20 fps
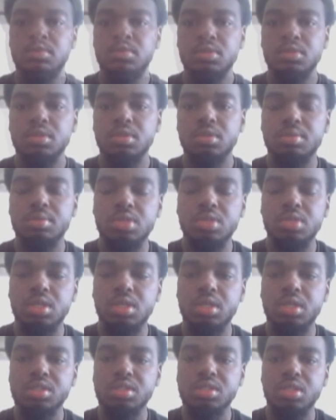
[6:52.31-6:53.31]
You
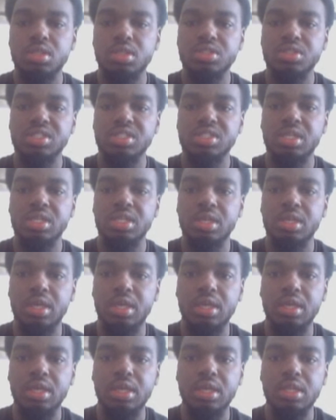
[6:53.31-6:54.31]
can also see
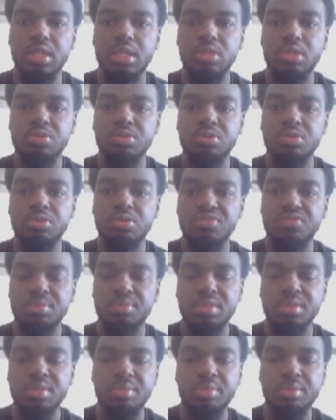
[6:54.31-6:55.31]
and conclude
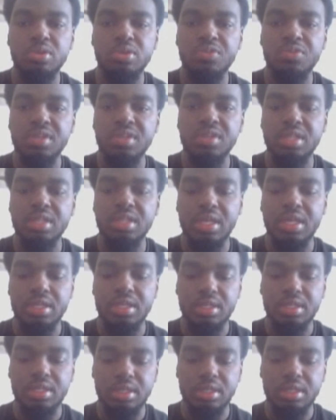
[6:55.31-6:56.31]
from the movie
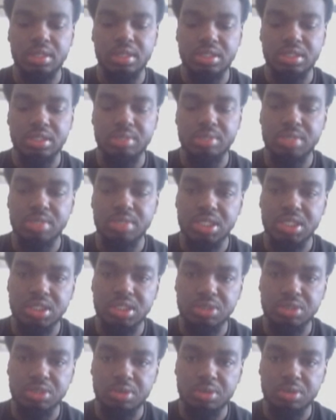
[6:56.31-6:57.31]
that the
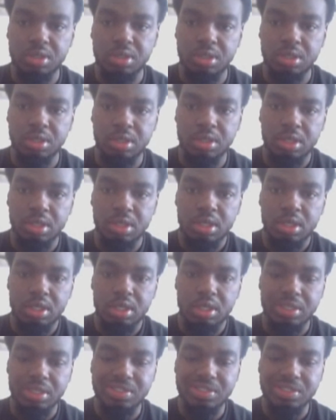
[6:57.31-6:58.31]
Temptations were
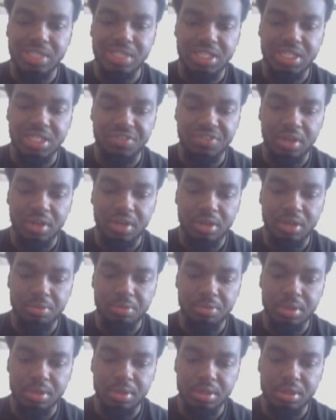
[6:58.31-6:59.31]
unsatisfied
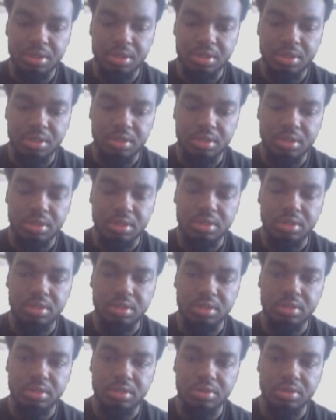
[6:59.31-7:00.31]
with
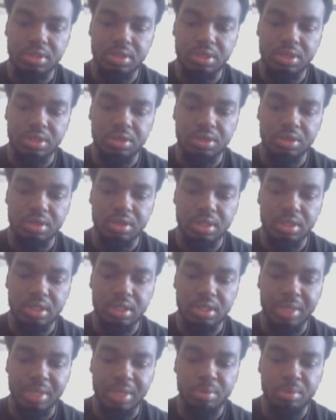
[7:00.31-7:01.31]

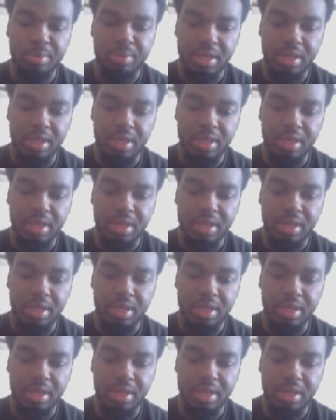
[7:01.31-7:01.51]
their label